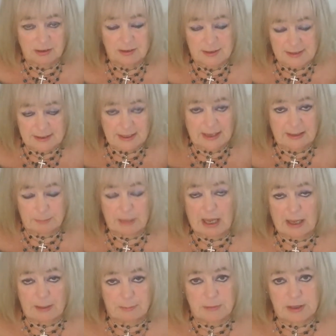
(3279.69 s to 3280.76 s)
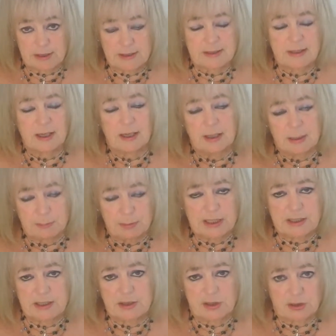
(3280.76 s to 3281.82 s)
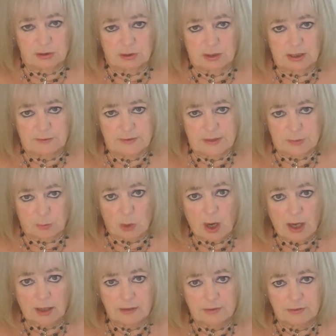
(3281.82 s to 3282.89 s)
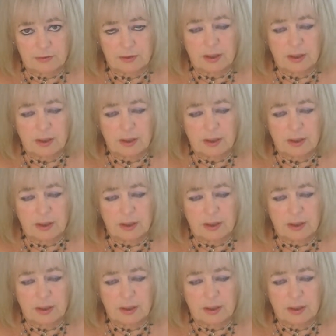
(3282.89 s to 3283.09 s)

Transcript: same name as Peter Sutcliffe's wife,